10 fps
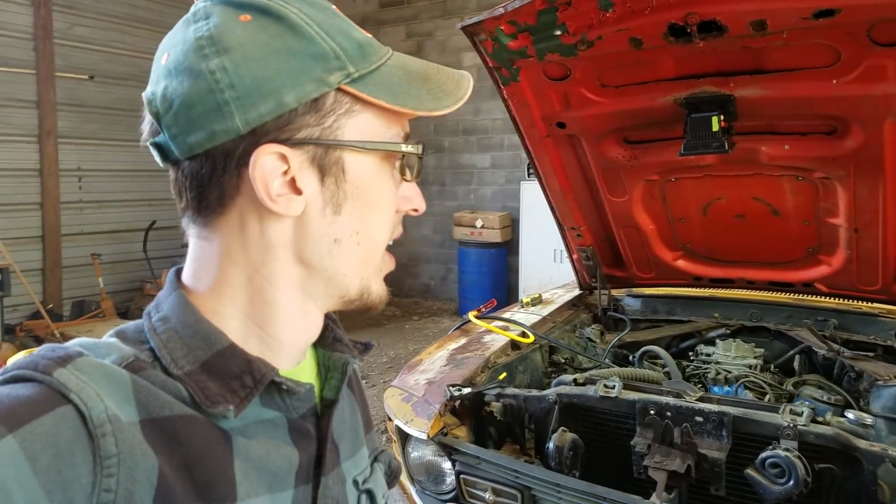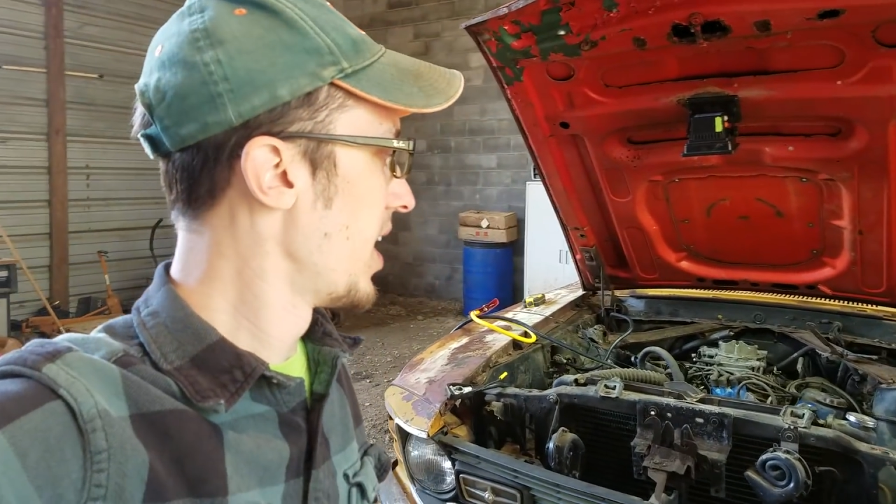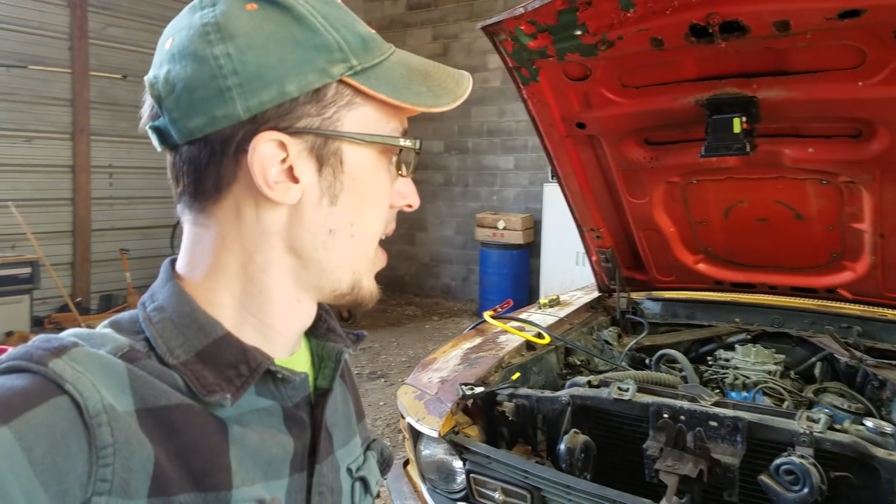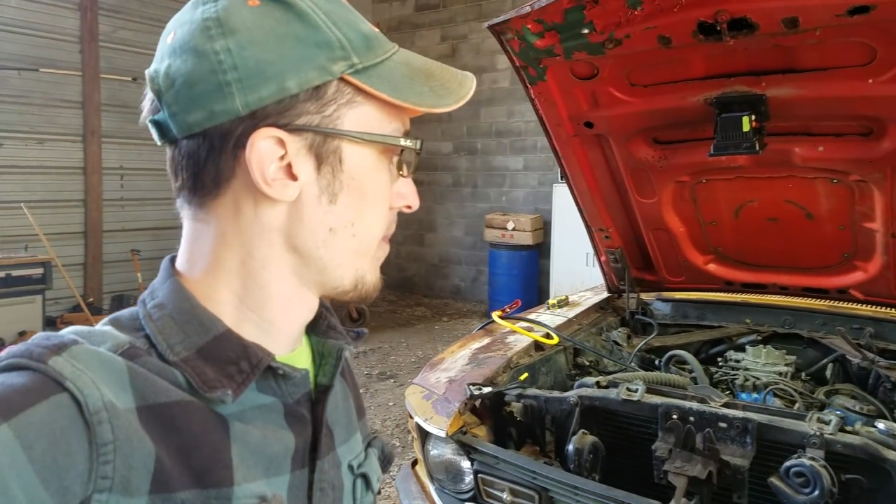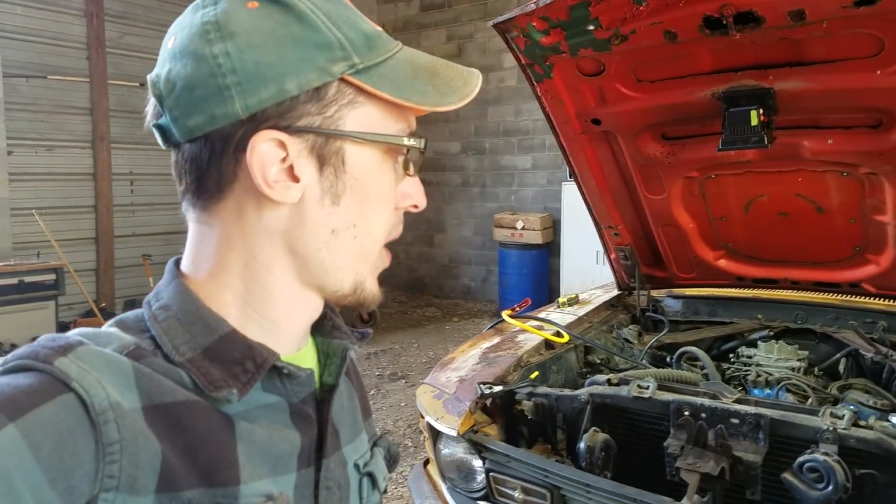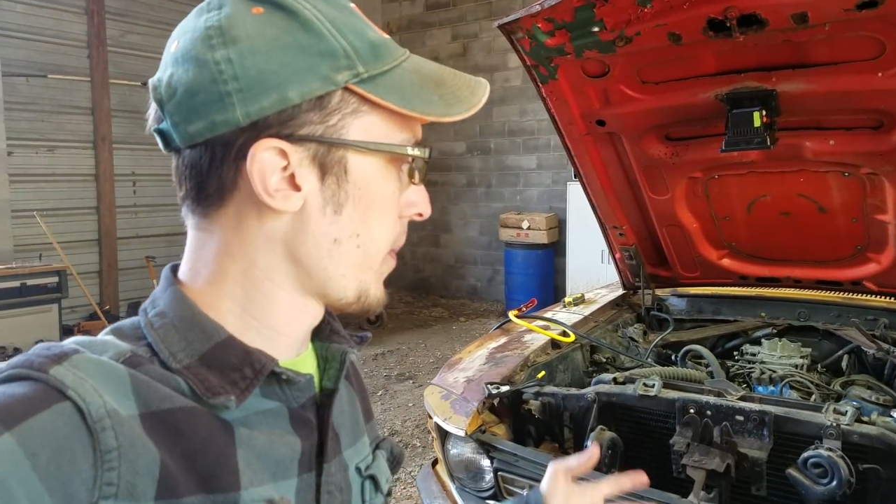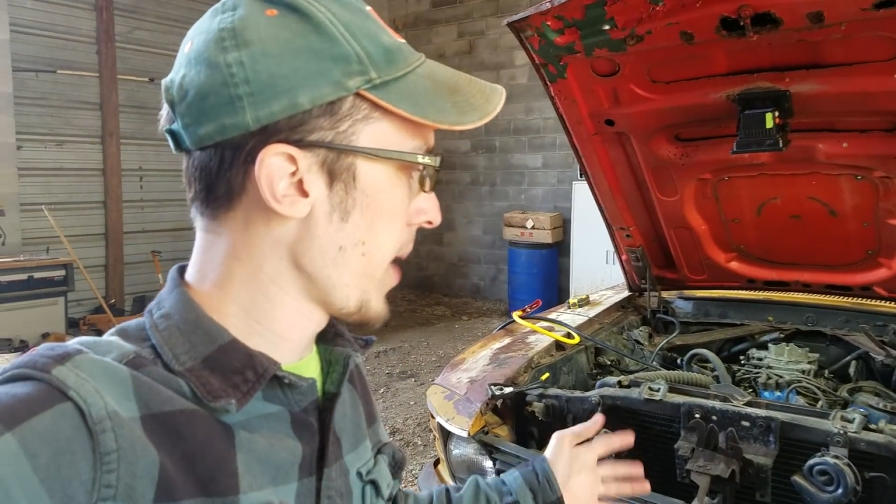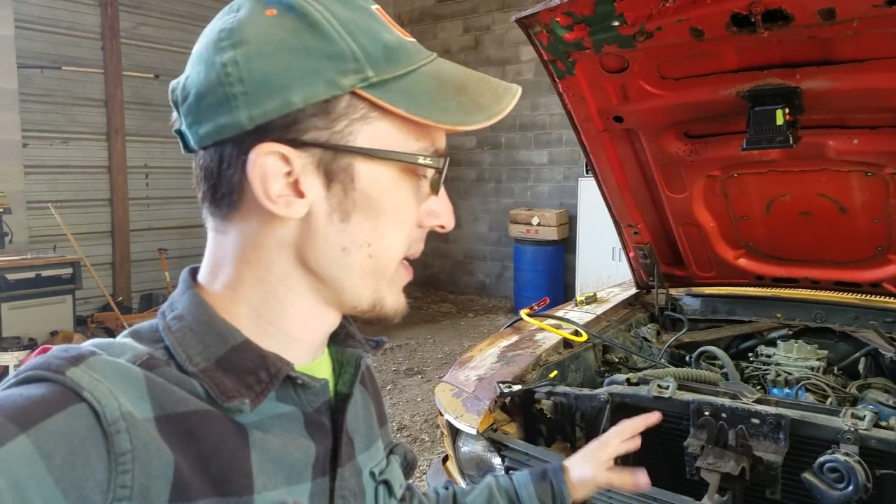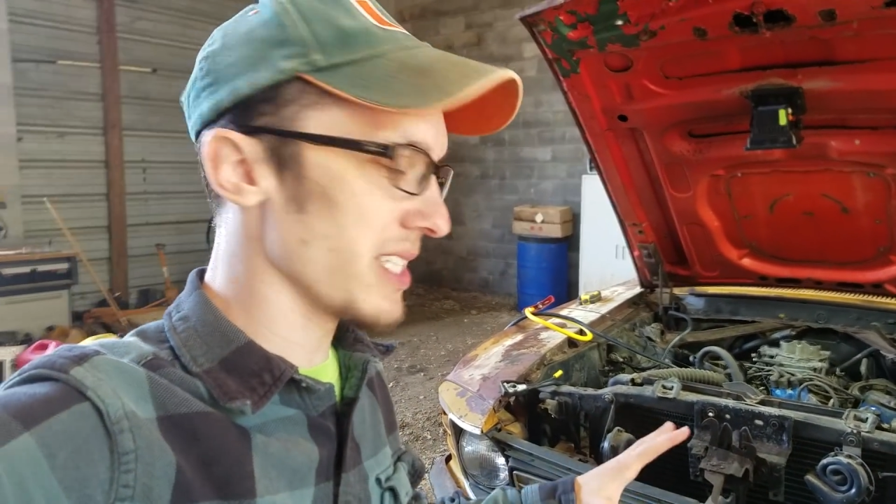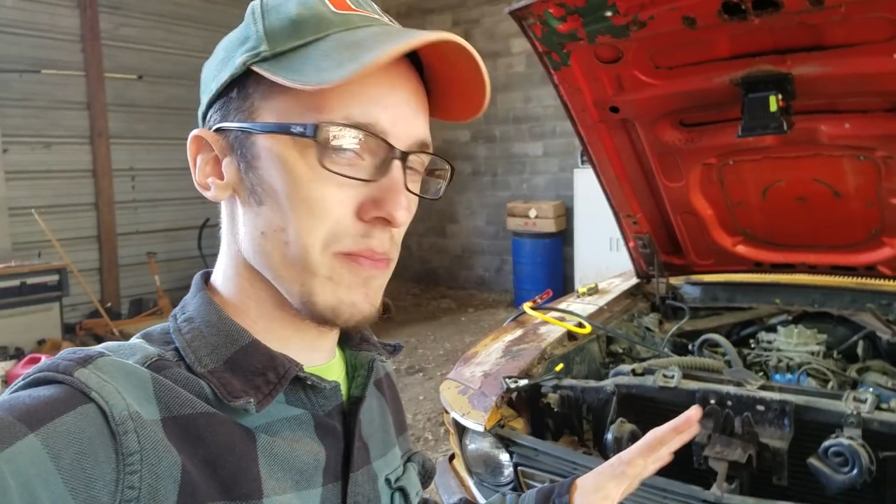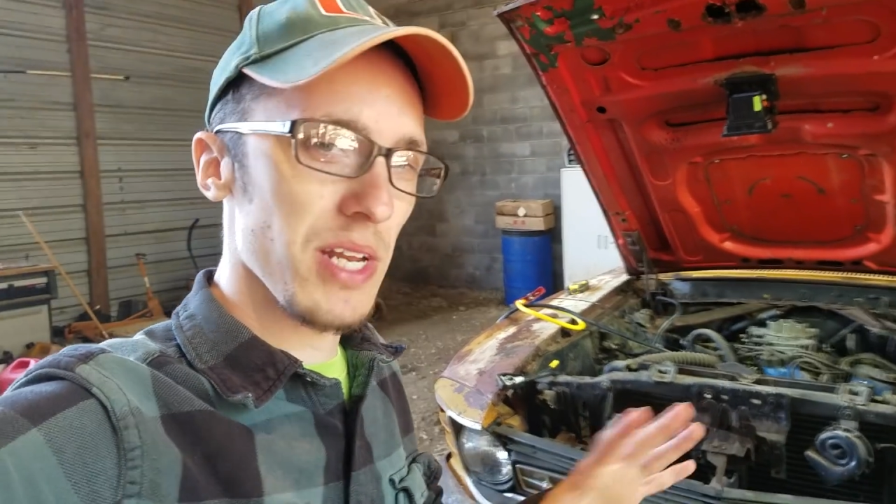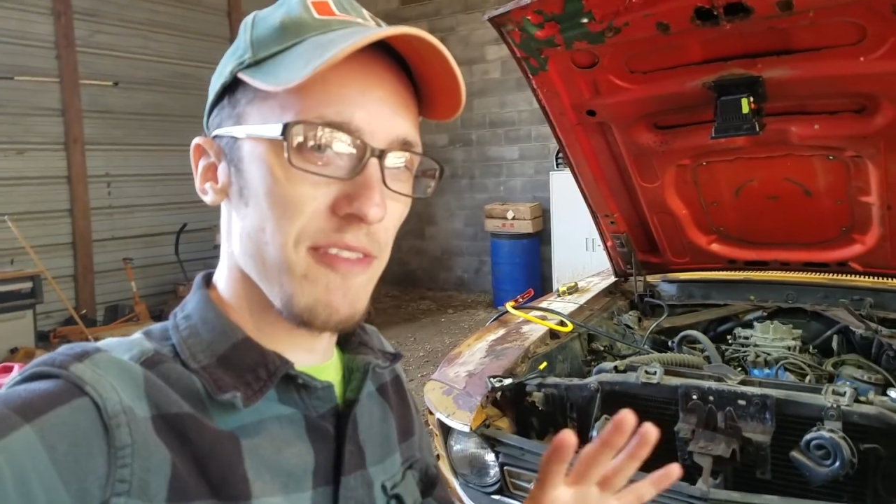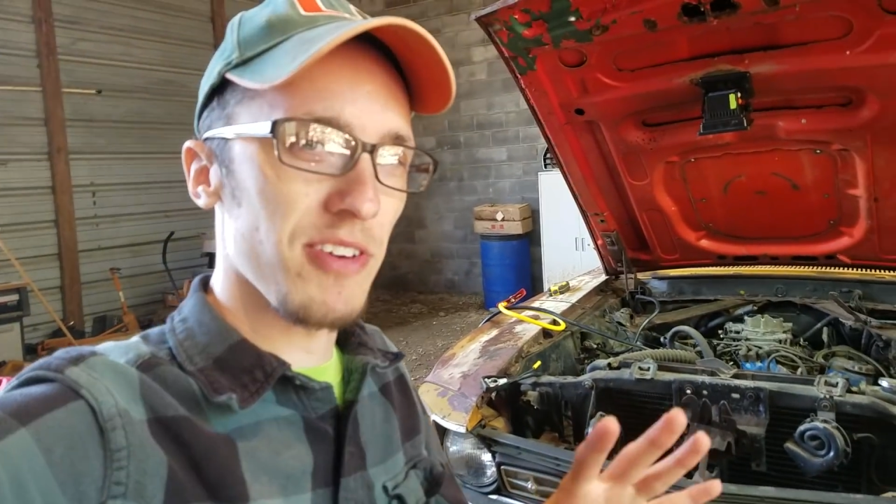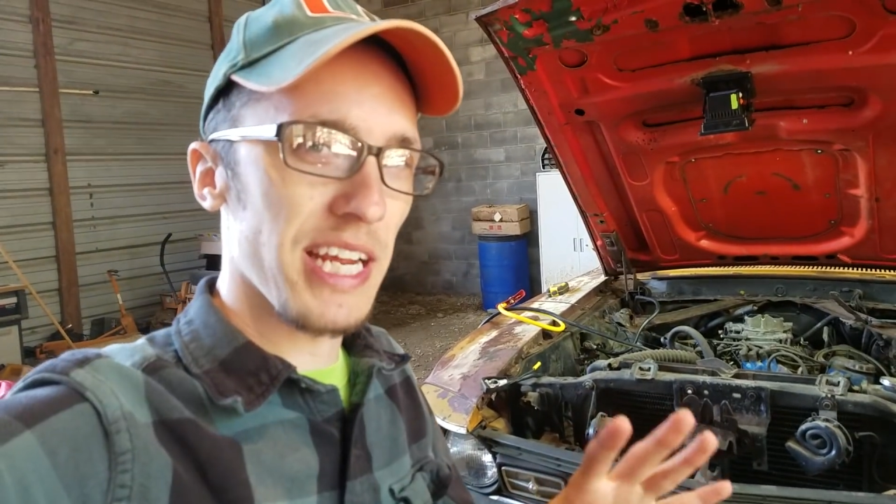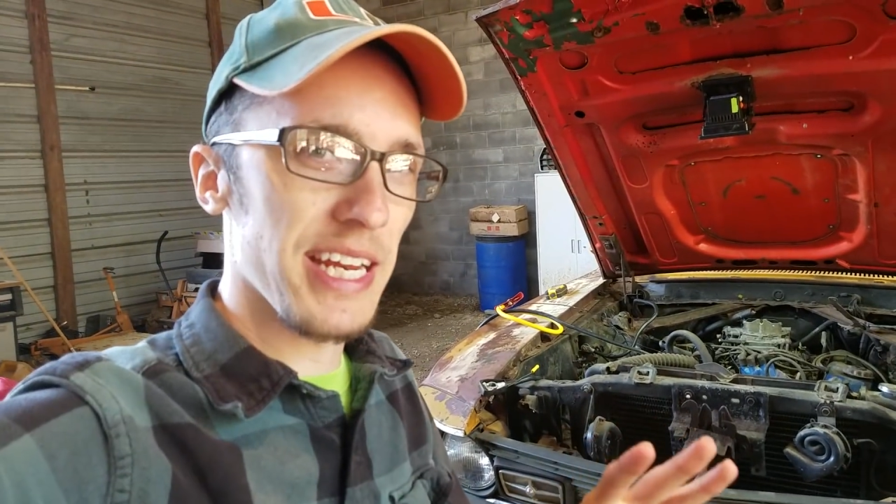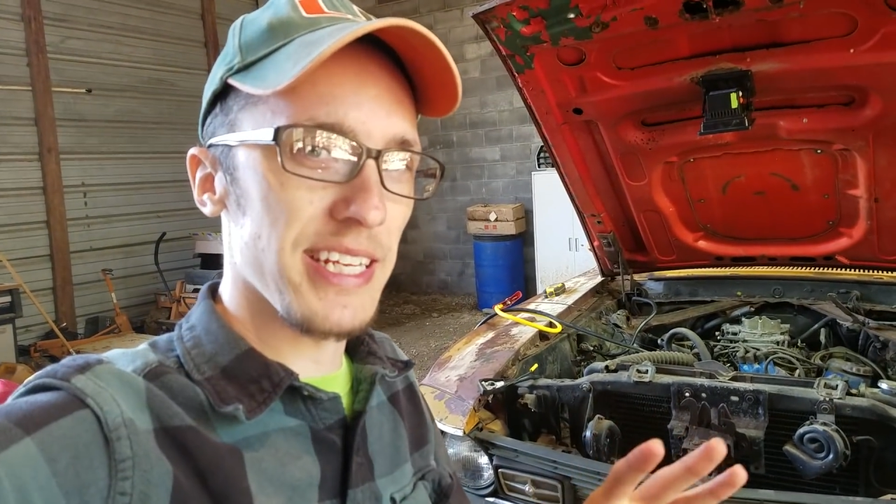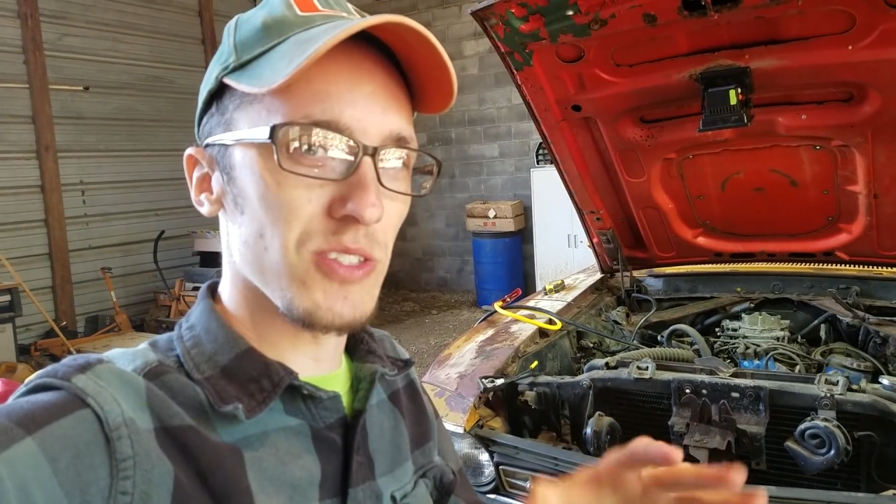There might be something I'm forgetting,